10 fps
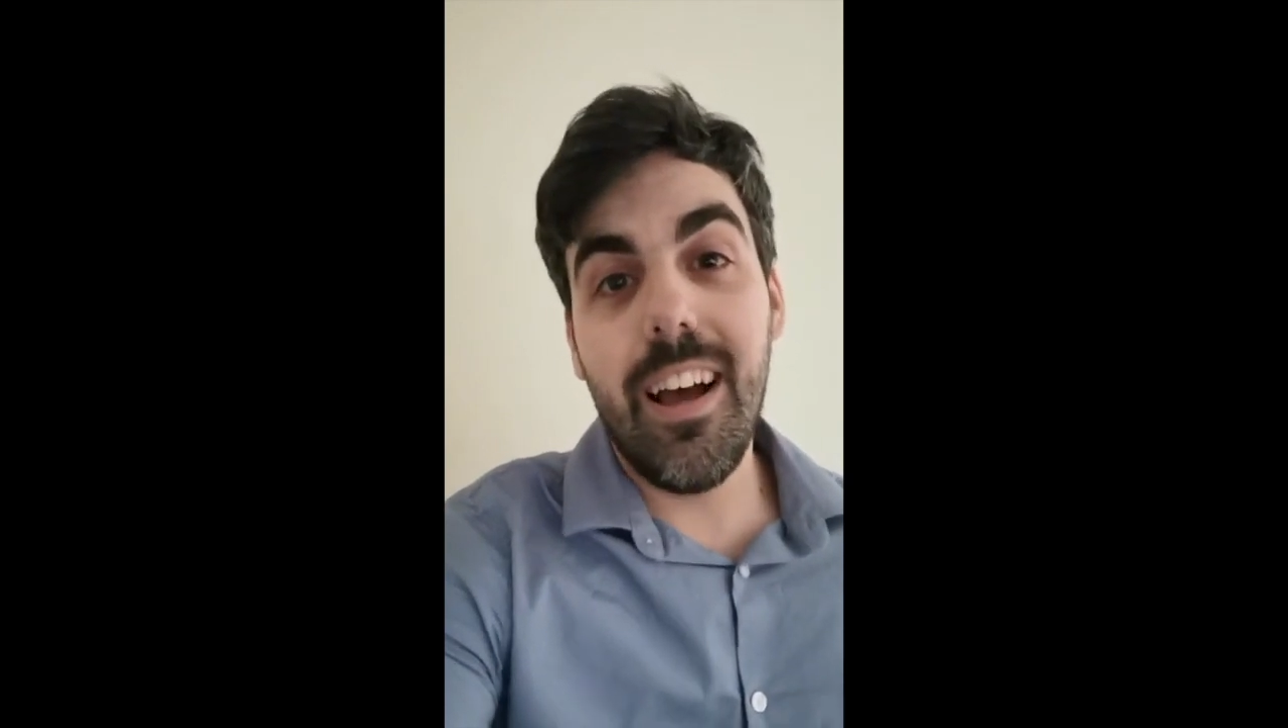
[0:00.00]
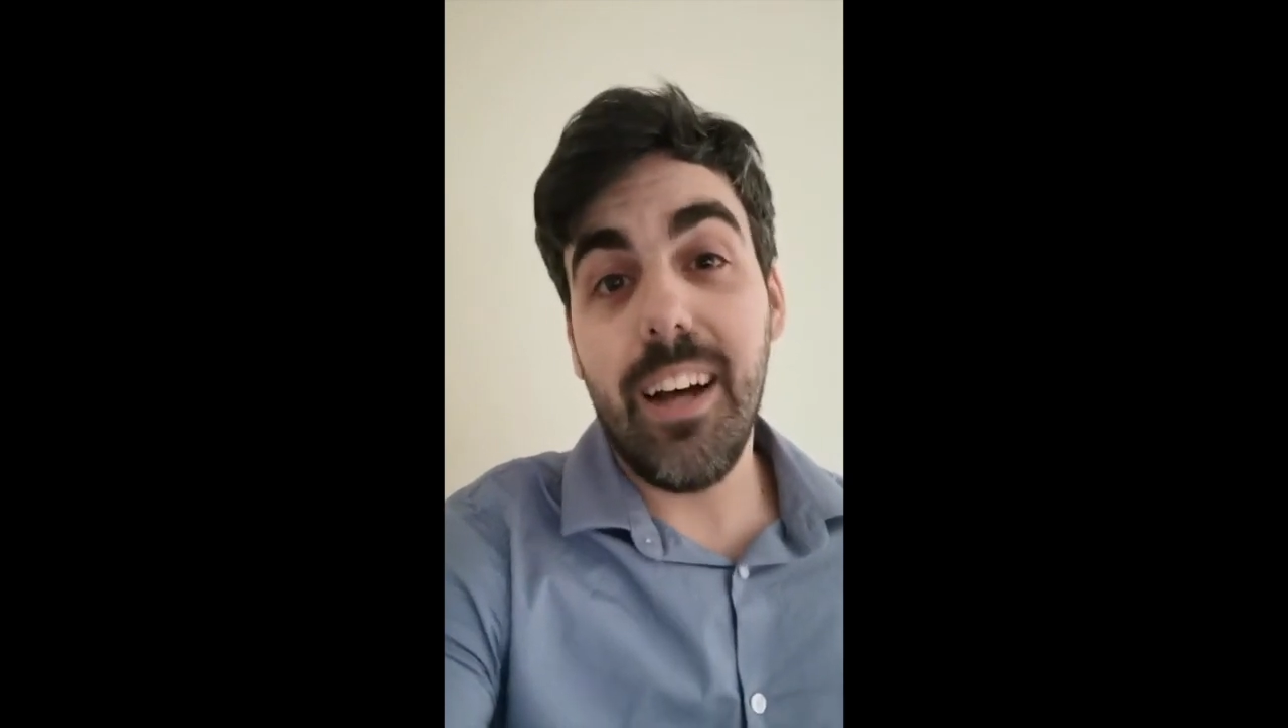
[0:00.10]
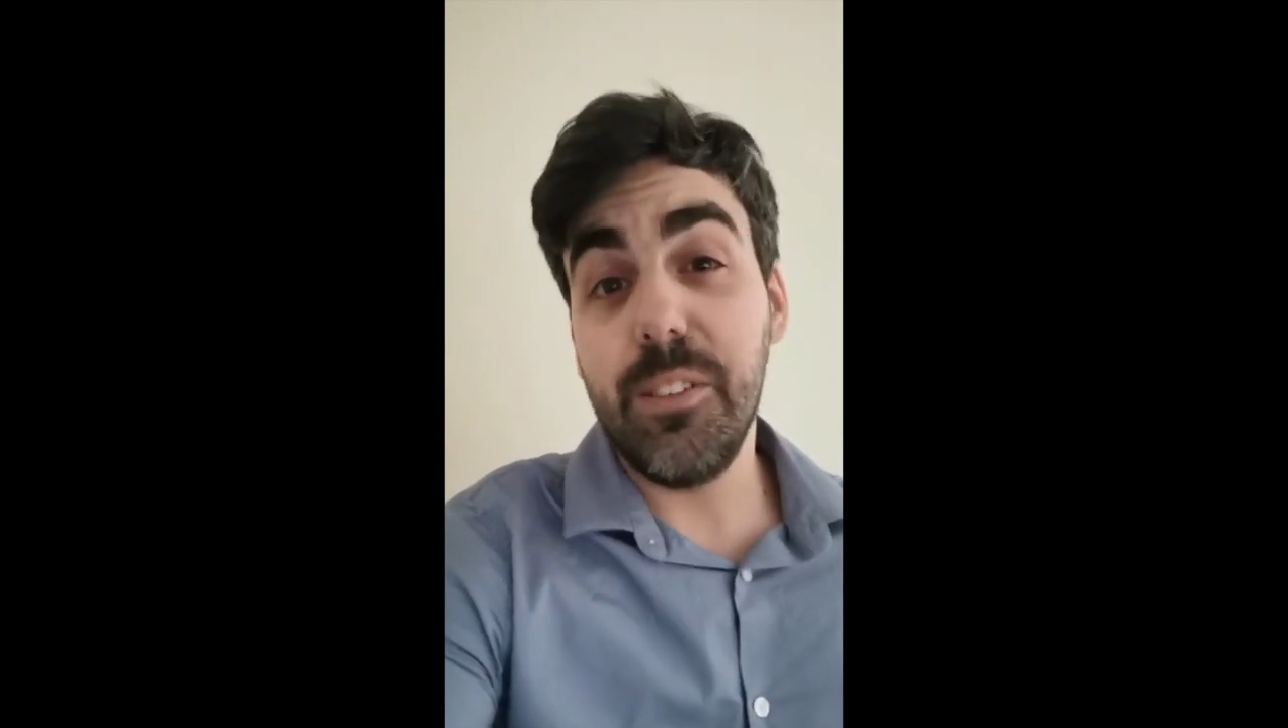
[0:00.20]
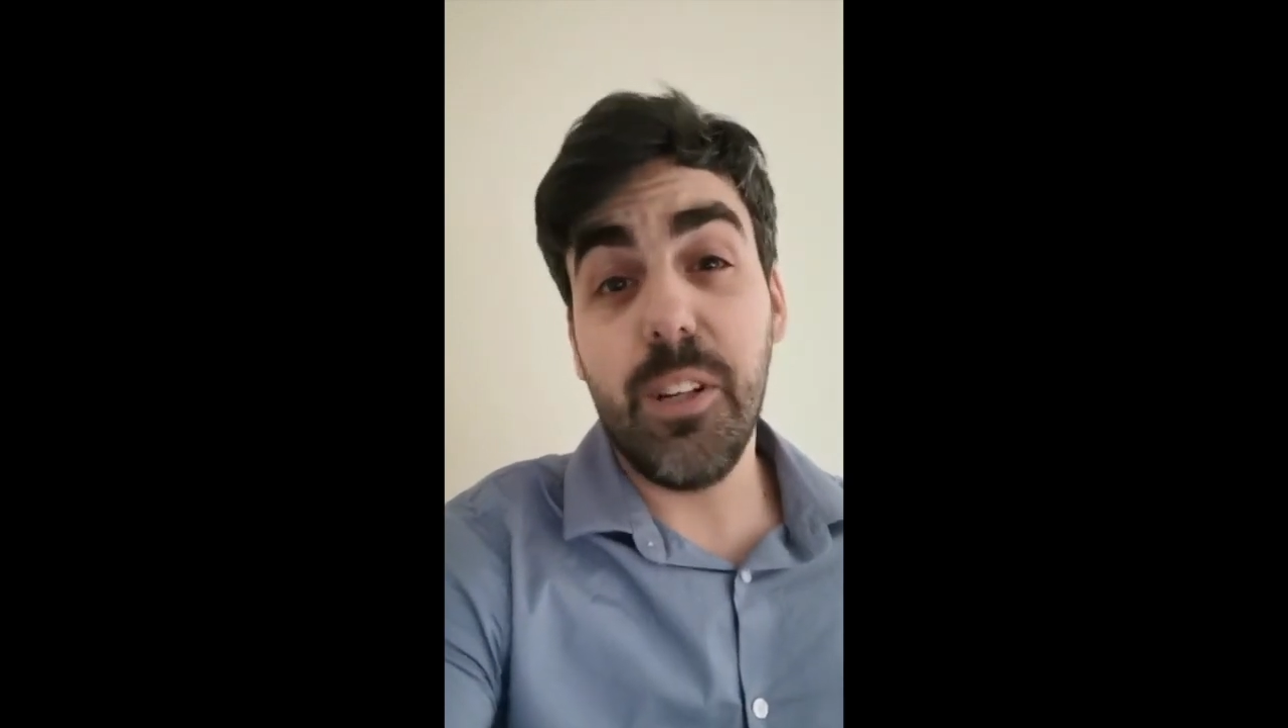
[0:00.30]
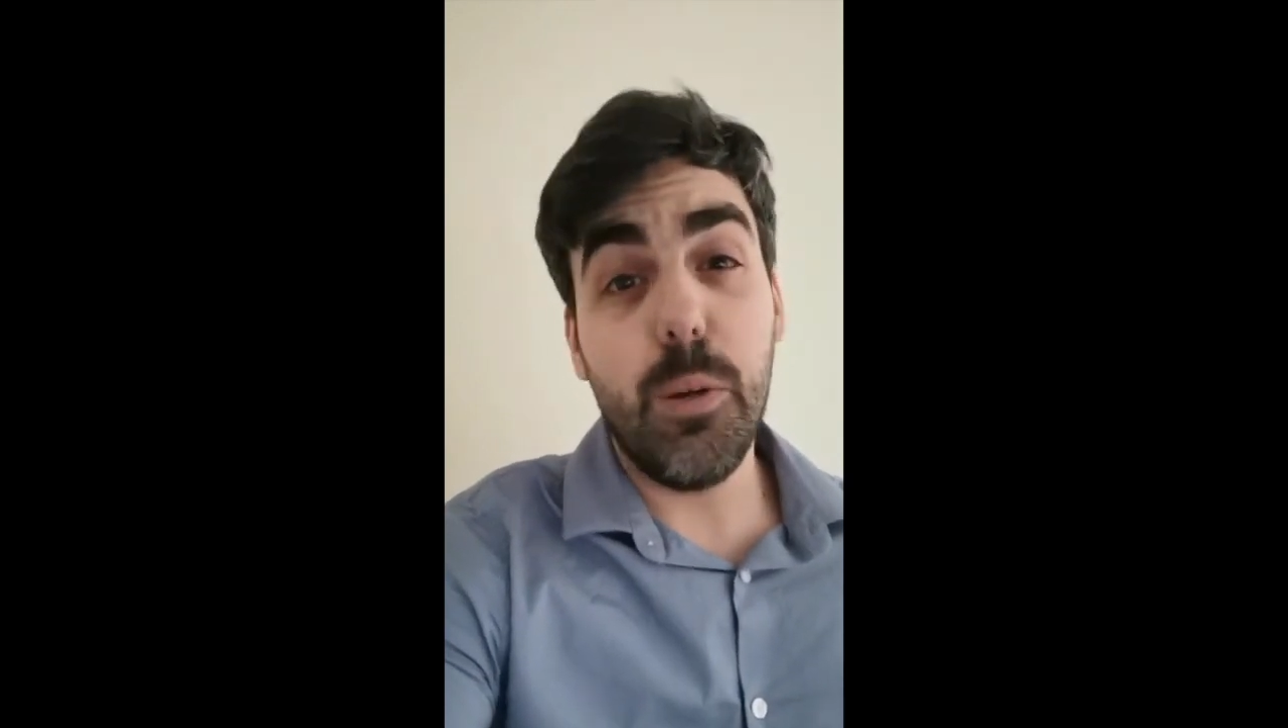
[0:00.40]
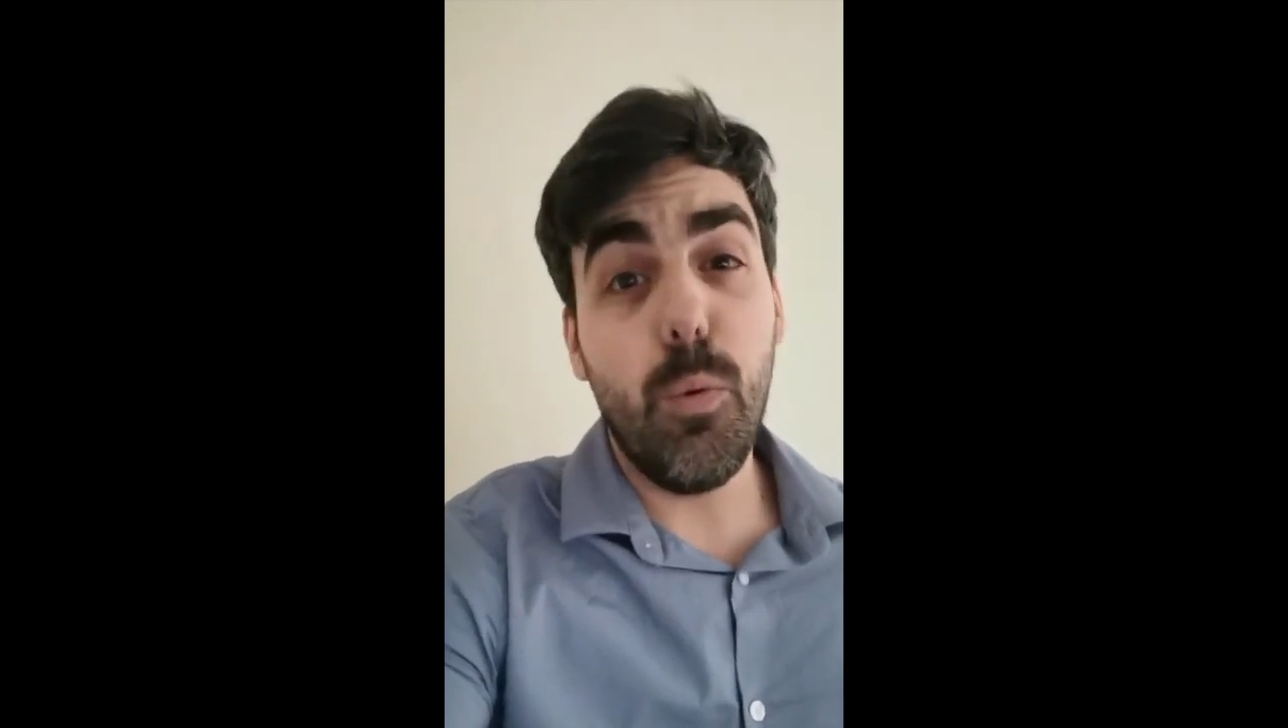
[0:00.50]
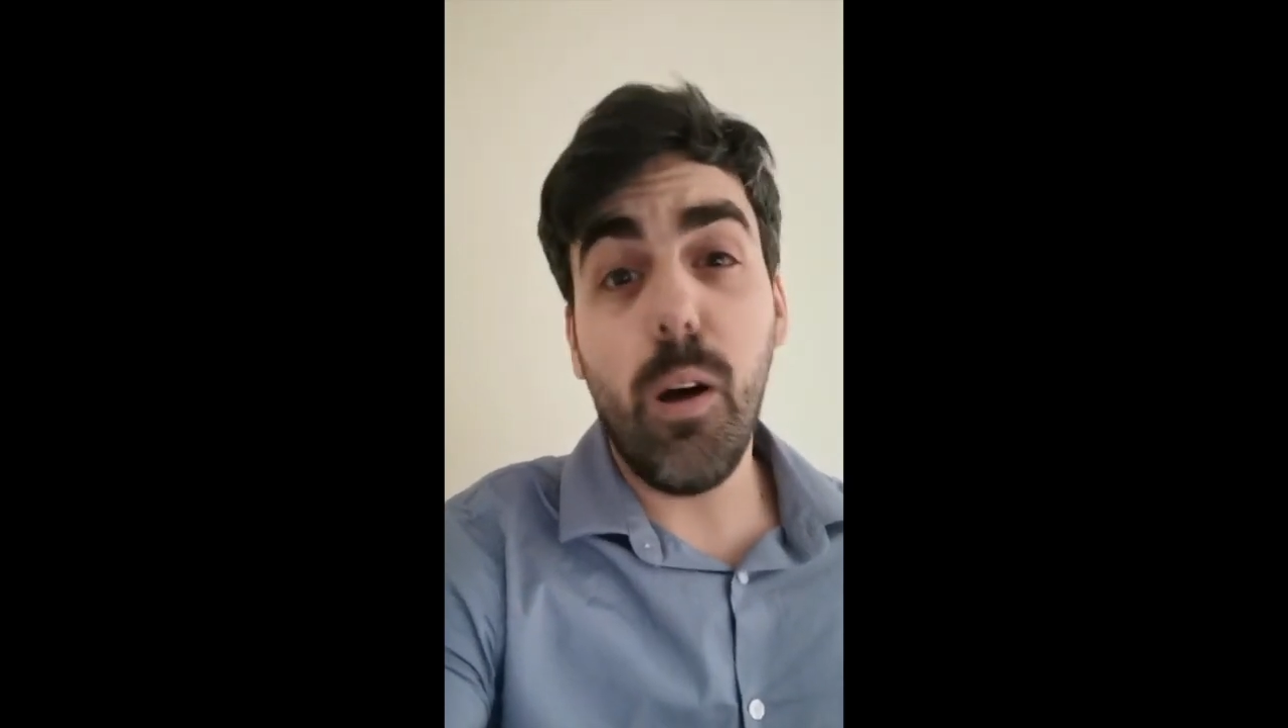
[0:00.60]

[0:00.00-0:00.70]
and tell you